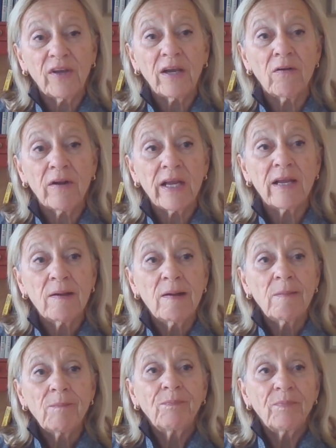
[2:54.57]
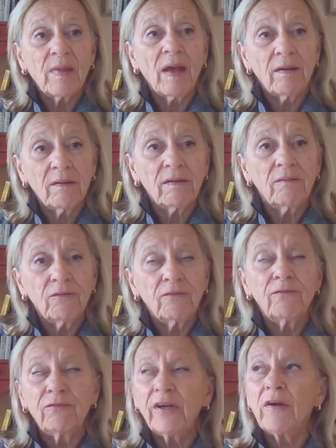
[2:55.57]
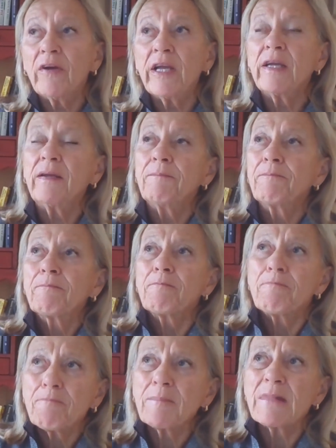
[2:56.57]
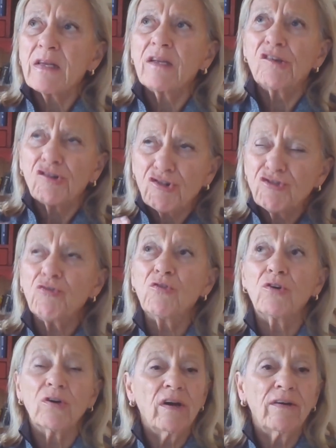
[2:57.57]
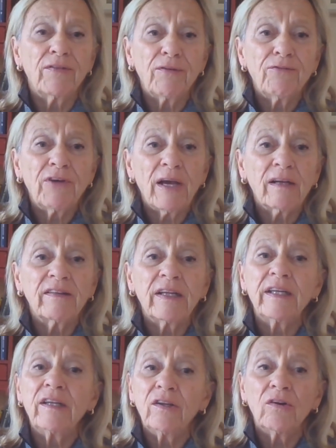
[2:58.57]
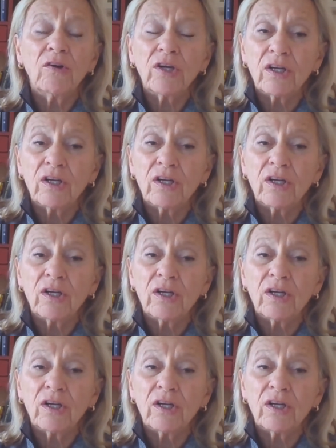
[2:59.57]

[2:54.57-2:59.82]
very, very sure of the fact that you're a